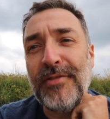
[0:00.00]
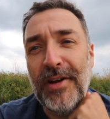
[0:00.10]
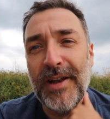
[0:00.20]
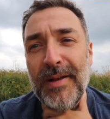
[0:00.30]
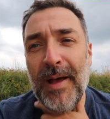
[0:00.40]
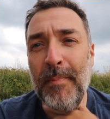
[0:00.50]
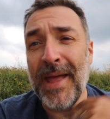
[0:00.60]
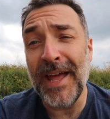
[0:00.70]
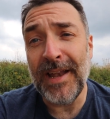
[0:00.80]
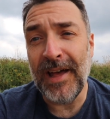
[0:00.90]
started
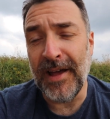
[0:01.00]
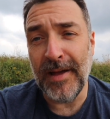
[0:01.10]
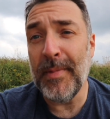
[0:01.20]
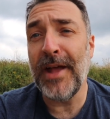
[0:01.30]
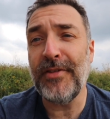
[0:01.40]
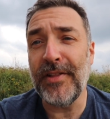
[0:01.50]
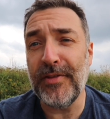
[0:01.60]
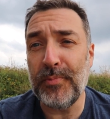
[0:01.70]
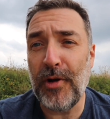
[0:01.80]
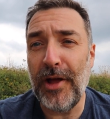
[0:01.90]
imagining
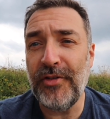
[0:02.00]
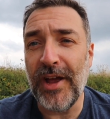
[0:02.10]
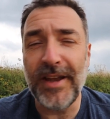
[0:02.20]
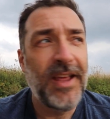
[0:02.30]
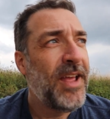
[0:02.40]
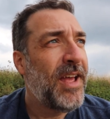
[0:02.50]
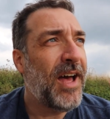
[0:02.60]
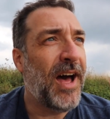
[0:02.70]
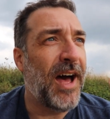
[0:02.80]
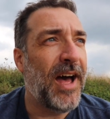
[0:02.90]
this project,
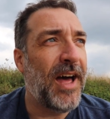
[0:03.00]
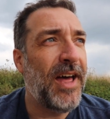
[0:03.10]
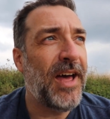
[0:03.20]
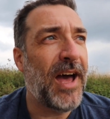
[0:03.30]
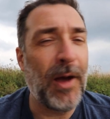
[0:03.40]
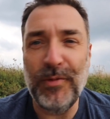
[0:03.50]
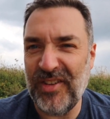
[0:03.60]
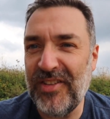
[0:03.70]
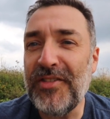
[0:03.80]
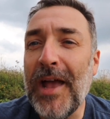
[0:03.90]
I was
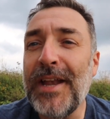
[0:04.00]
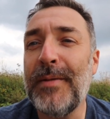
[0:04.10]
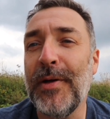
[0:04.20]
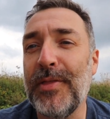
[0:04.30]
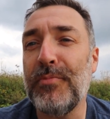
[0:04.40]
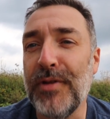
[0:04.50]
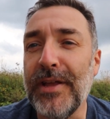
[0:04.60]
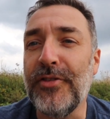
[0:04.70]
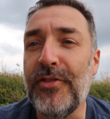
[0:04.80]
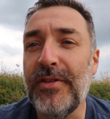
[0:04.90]
excited about the
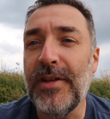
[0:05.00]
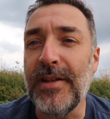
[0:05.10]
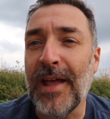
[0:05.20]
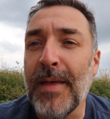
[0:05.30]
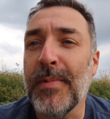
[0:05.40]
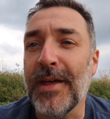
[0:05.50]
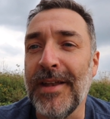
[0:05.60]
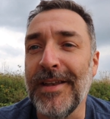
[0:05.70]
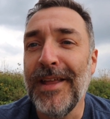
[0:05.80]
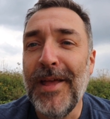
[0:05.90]
bridge at
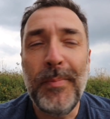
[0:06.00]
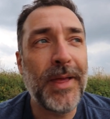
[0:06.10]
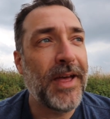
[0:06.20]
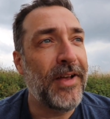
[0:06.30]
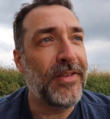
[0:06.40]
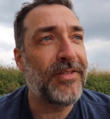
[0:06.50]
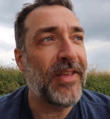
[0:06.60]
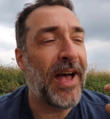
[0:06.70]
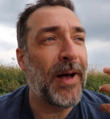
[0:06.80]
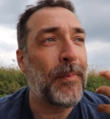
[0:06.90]
Nijmegen because
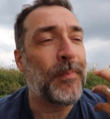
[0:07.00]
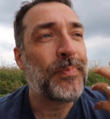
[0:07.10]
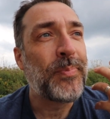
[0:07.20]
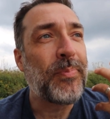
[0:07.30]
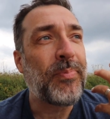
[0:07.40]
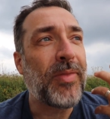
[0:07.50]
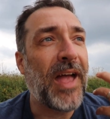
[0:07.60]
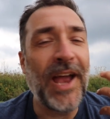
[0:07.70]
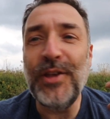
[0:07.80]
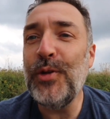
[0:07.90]

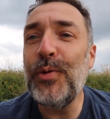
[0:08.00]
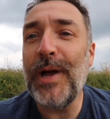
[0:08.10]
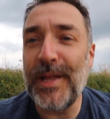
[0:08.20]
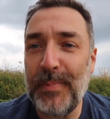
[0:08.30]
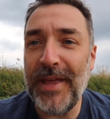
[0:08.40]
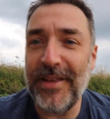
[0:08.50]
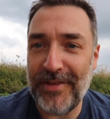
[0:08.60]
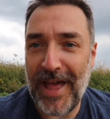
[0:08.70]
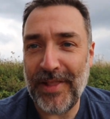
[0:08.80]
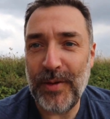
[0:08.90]
I knew I could be
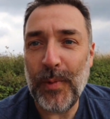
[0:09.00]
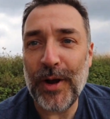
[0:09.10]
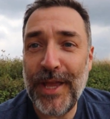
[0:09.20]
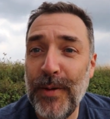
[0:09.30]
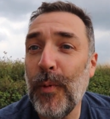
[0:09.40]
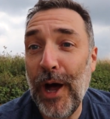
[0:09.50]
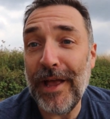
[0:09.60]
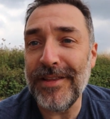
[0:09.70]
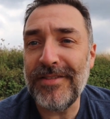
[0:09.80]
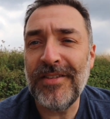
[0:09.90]
exactly where he
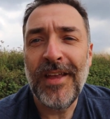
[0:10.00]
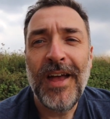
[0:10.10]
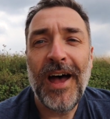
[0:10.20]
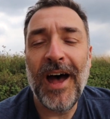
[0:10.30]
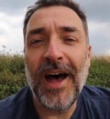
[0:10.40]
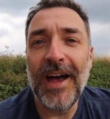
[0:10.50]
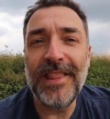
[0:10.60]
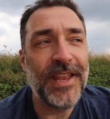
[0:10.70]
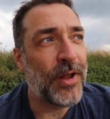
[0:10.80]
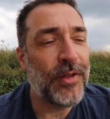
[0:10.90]
was.
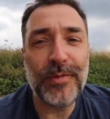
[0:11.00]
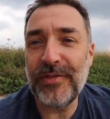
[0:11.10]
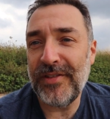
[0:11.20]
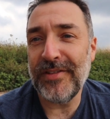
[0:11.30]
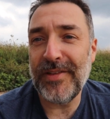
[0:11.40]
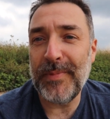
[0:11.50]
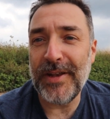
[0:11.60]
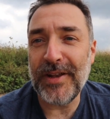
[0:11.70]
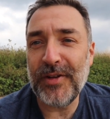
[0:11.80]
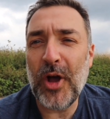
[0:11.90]
There's
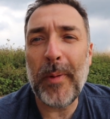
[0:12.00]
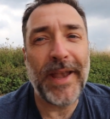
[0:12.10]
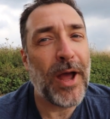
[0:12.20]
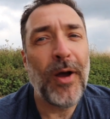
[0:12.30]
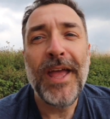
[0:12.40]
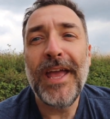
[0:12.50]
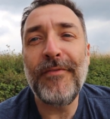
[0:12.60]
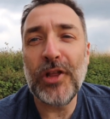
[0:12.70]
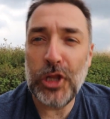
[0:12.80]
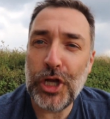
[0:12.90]
something to go by. Now,
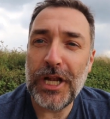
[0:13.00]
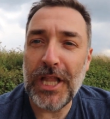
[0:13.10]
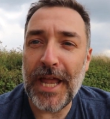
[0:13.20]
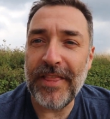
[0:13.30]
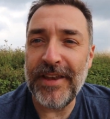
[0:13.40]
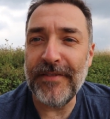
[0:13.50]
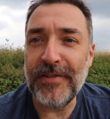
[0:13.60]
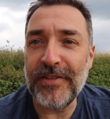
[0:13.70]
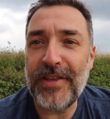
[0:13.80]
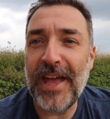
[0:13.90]
if you look at a lot of the
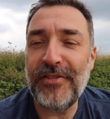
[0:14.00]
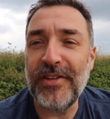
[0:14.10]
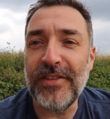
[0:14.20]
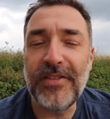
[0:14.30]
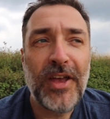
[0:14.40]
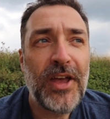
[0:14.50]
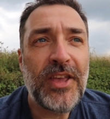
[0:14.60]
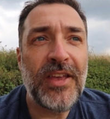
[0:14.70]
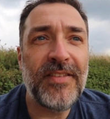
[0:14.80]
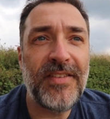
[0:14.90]
different sketches,
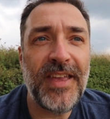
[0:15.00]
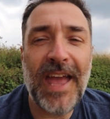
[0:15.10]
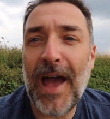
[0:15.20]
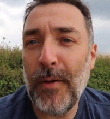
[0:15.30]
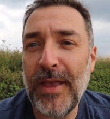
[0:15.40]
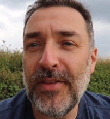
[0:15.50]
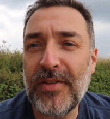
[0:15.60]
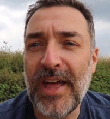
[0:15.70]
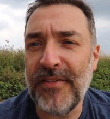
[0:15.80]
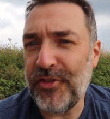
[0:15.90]
you see how
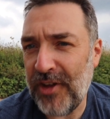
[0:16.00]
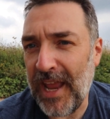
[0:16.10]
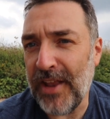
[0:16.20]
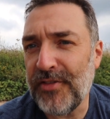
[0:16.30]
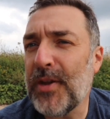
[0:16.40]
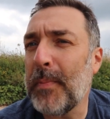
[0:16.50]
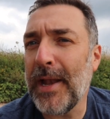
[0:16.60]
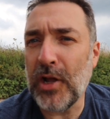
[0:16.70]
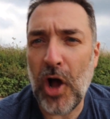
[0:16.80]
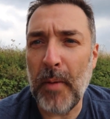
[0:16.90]
he's kind of changed and
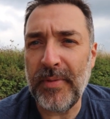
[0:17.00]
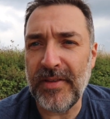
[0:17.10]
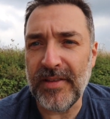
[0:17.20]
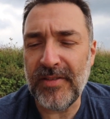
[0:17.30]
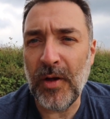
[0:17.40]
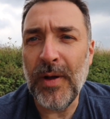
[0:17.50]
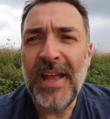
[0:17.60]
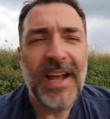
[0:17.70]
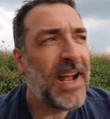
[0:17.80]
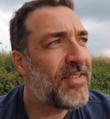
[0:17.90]
made composites. So
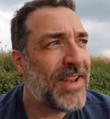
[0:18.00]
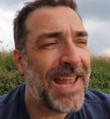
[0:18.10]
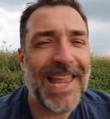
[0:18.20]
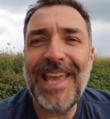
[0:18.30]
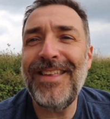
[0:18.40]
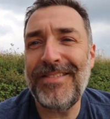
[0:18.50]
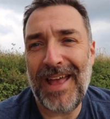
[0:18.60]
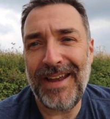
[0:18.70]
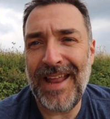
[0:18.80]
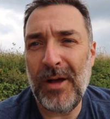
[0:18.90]
it's not like he
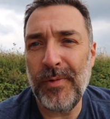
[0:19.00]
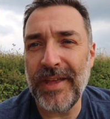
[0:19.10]
sat down with